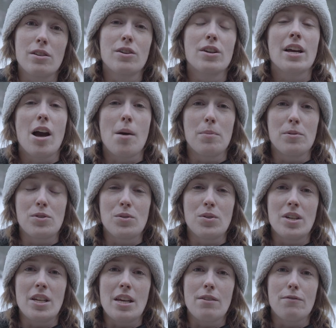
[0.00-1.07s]
learning
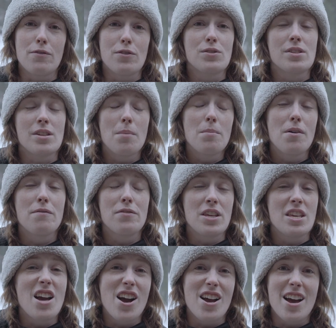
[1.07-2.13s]
opportunity for some of the
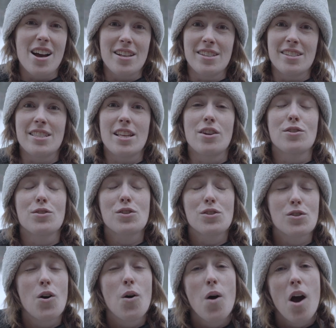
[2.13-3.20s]
young guns that are
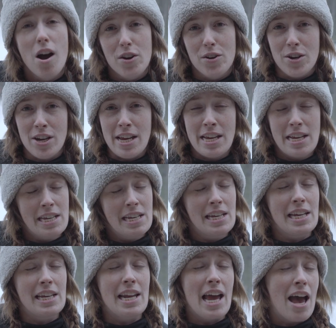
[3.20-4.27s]
so hungry
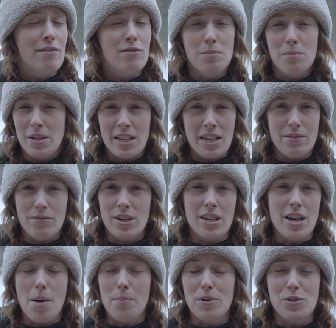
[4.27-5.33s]
and haven't been given
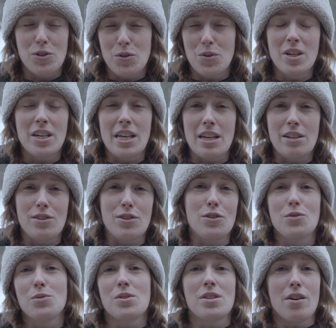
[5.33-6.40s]
an opportunity to
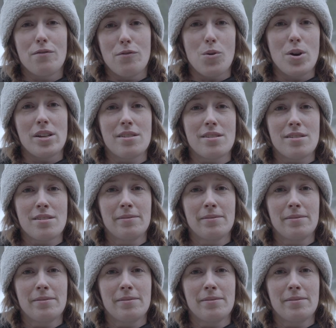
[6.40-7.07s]
use their voice.